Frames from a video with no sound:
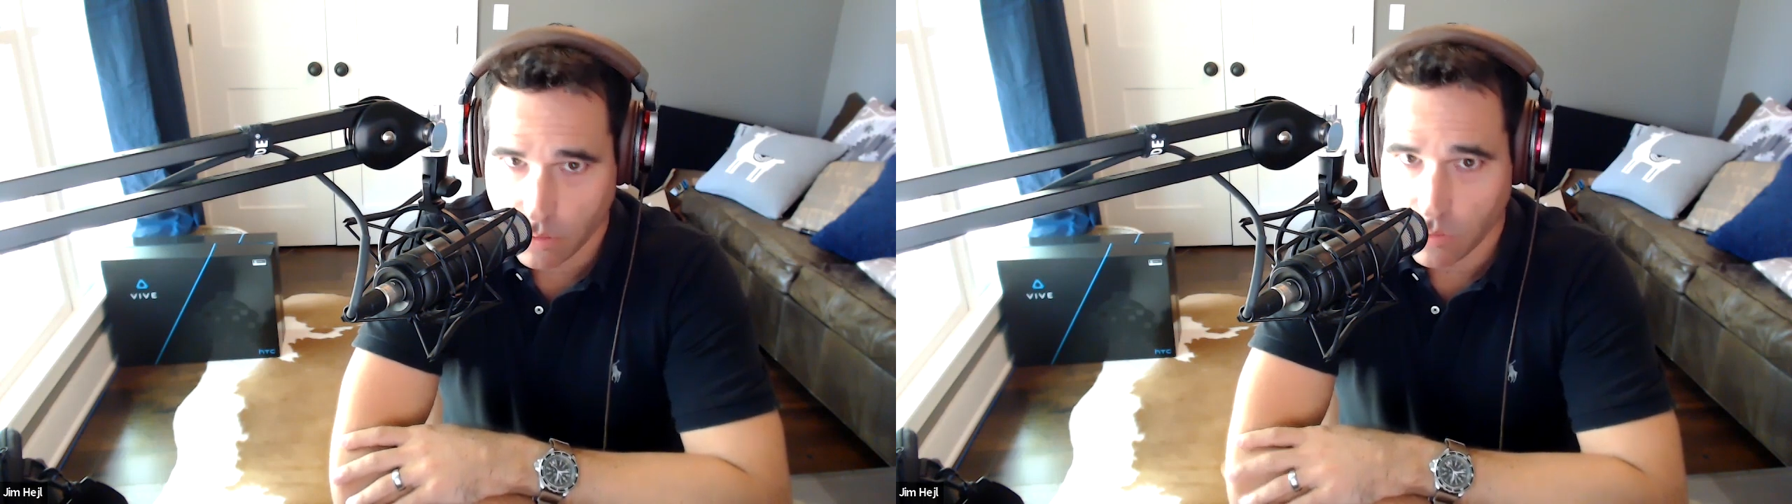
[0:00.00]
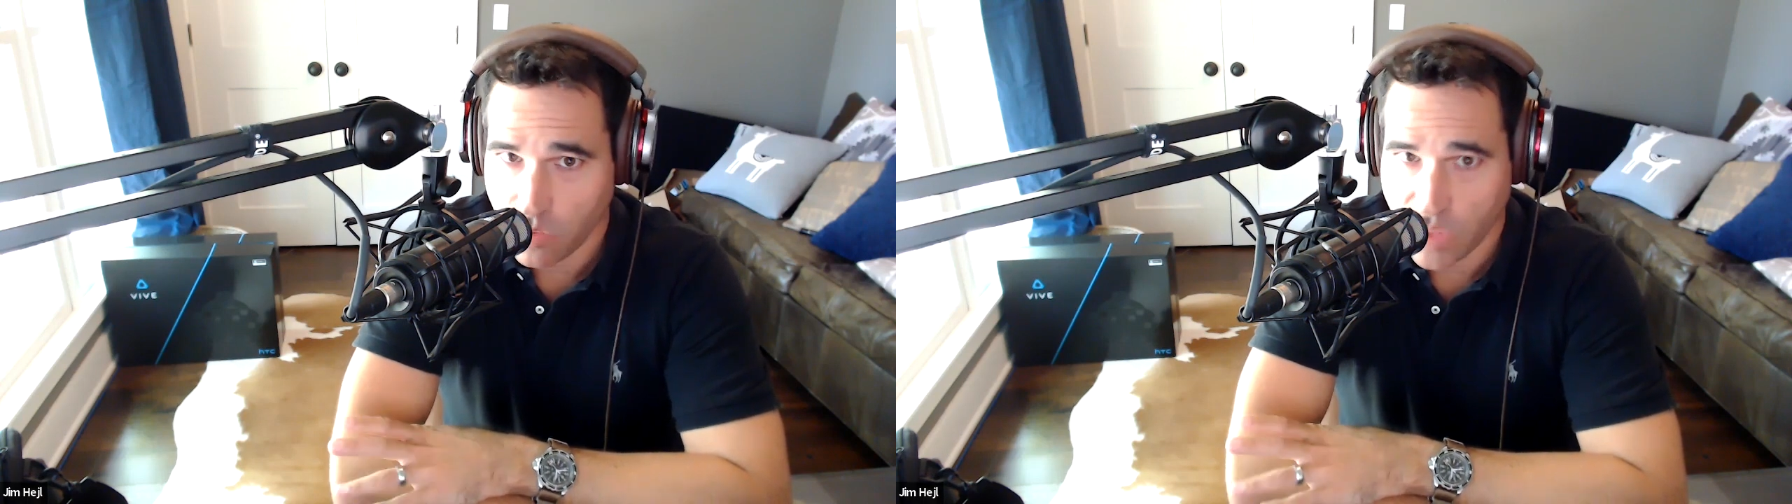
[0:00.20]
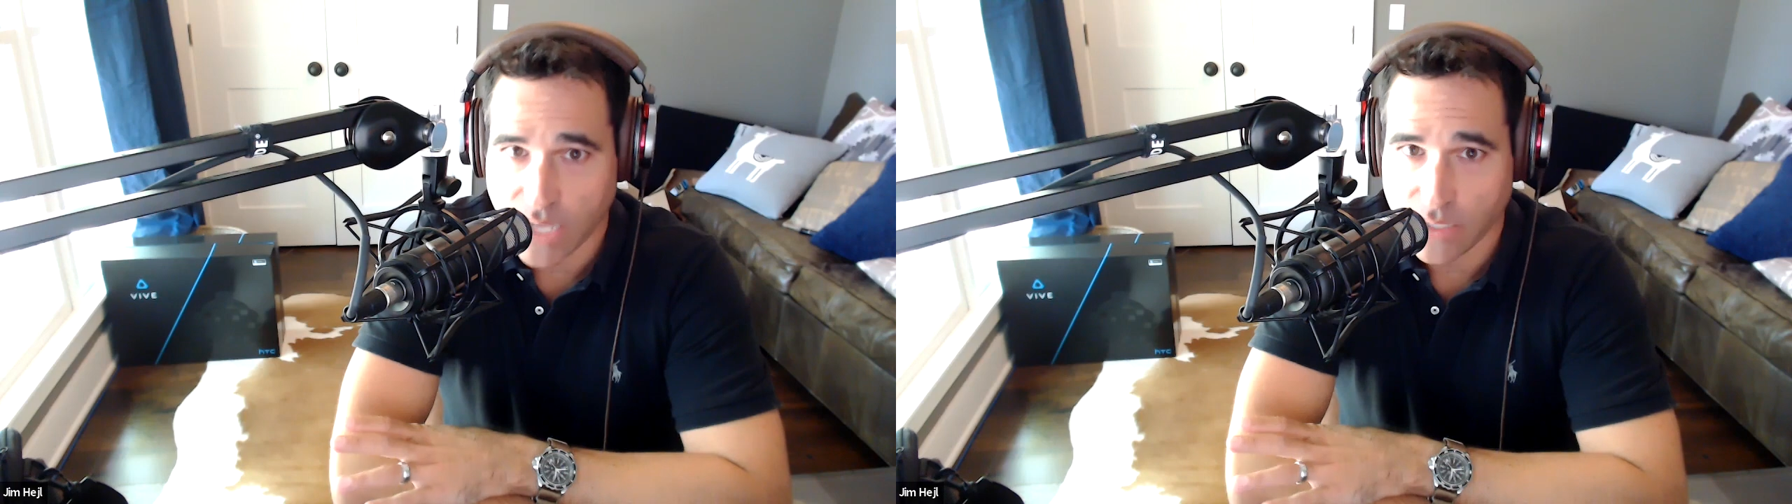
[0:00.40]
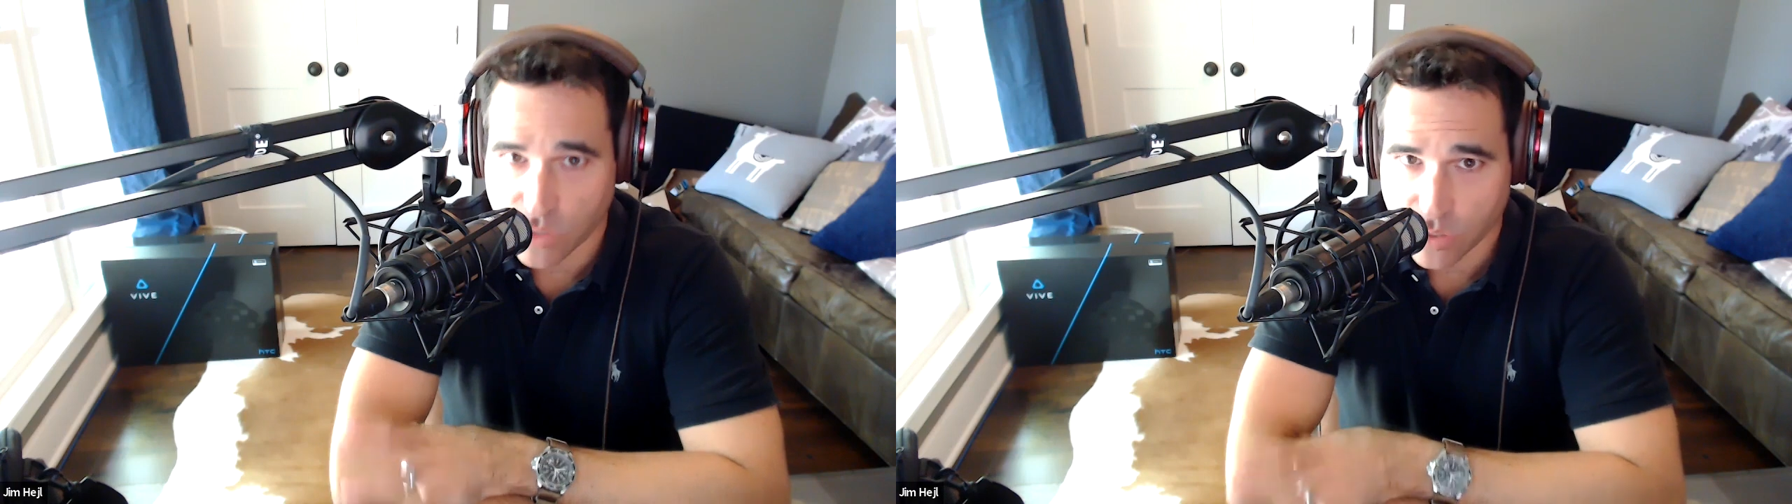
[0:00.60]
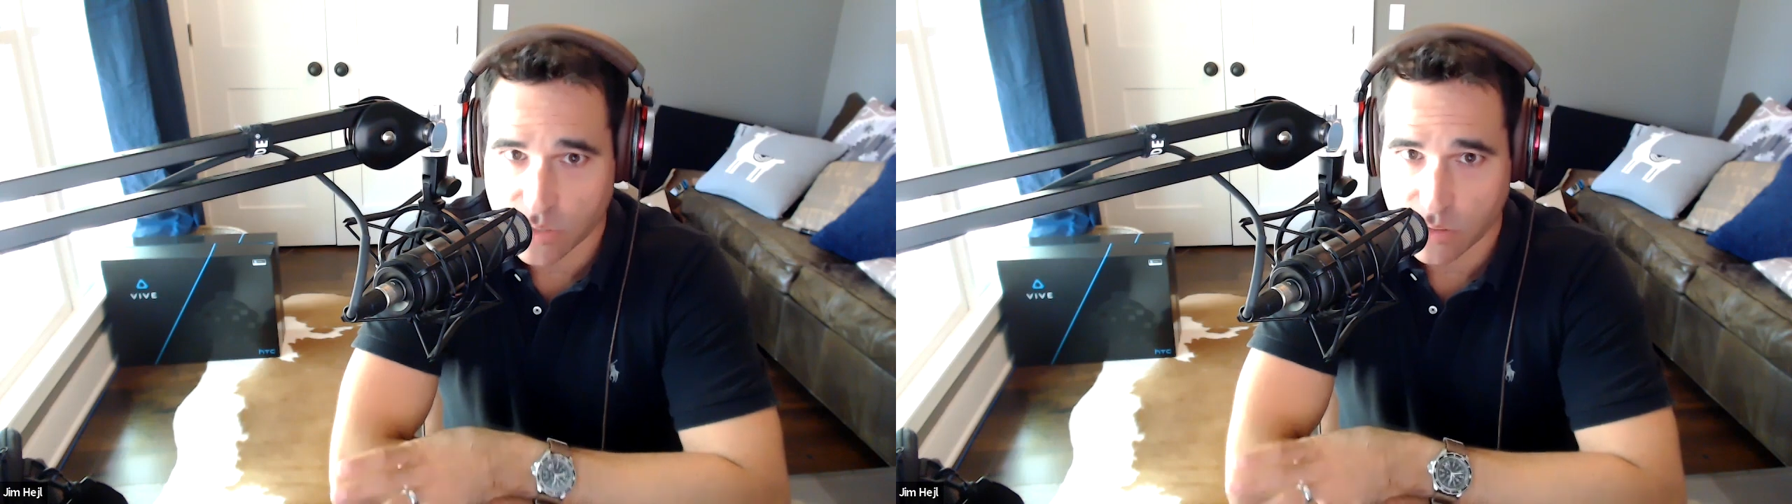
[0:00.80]
all that
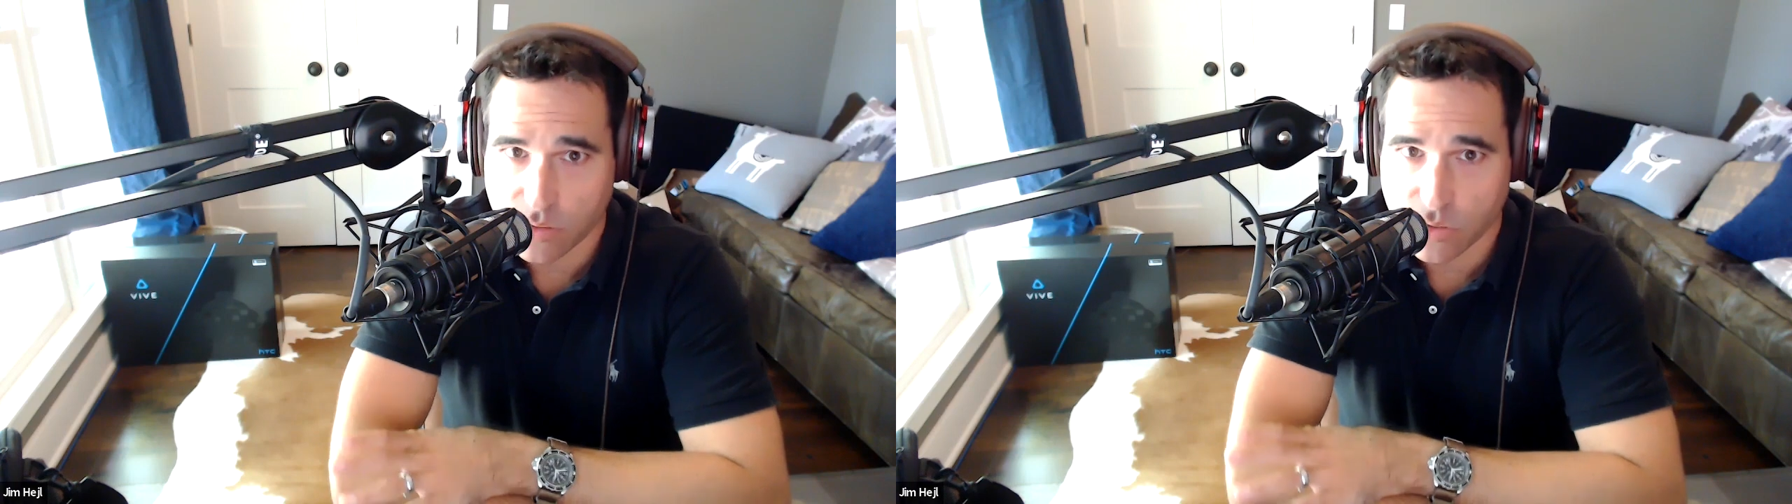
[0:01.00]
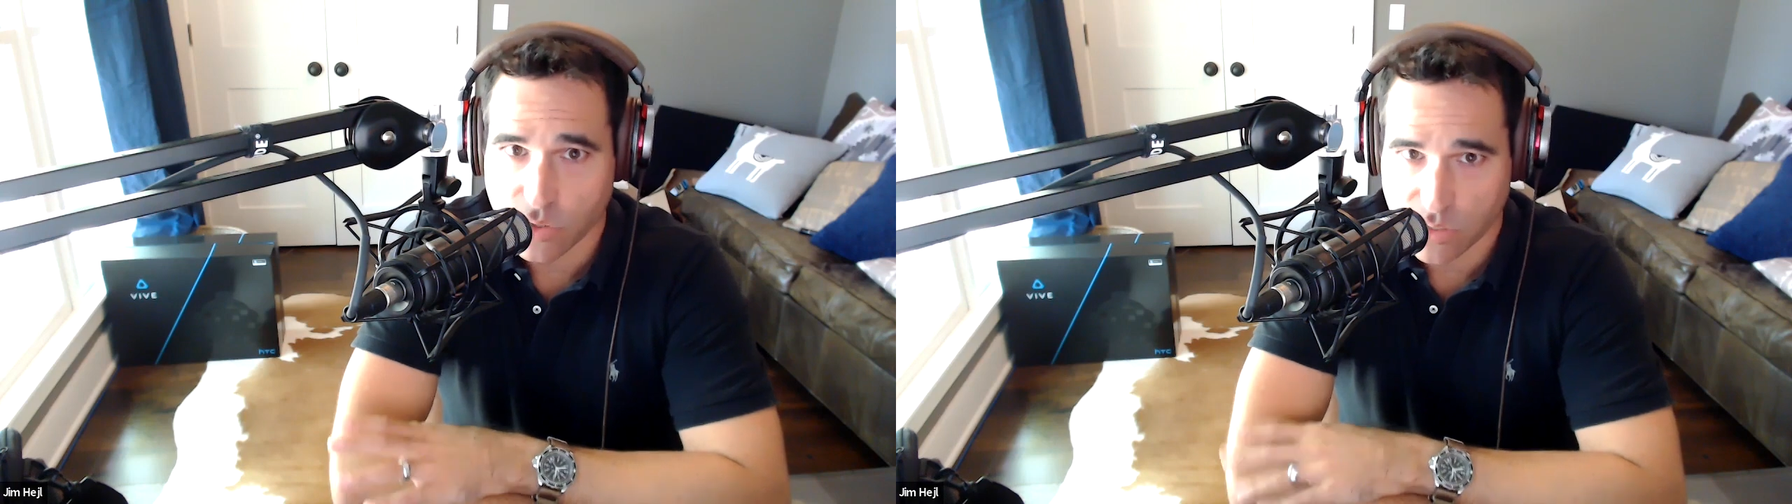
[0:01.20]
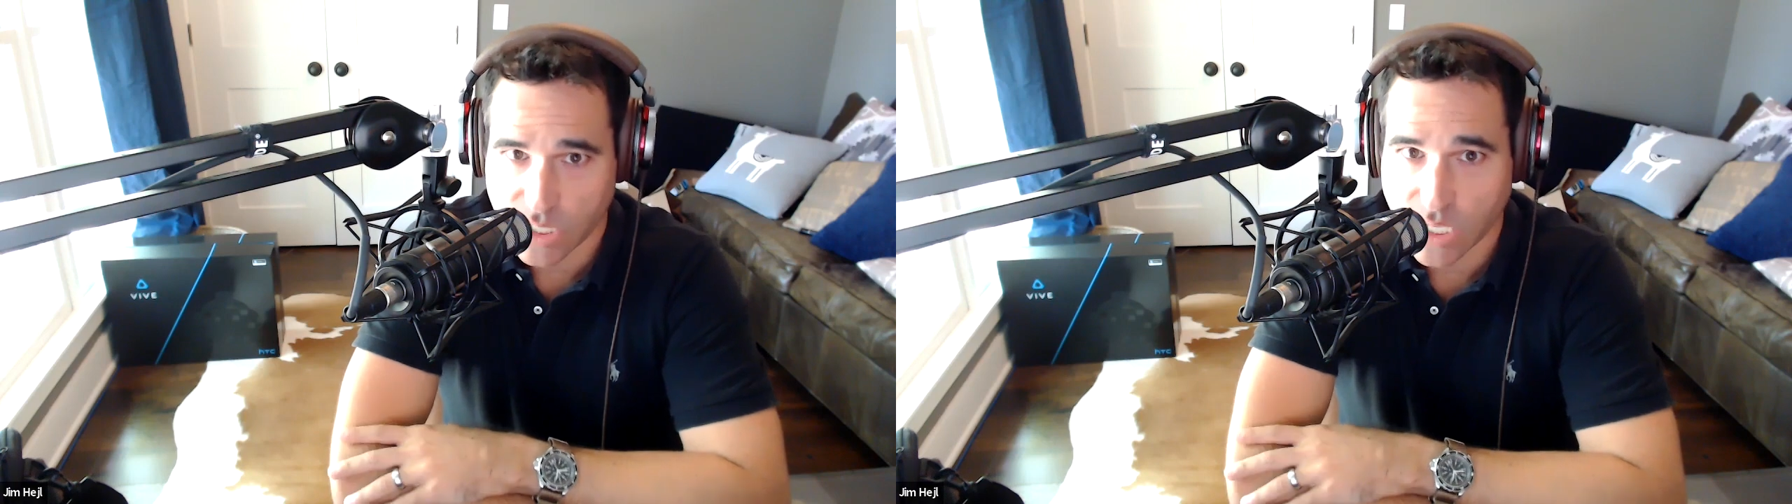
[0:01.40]
just to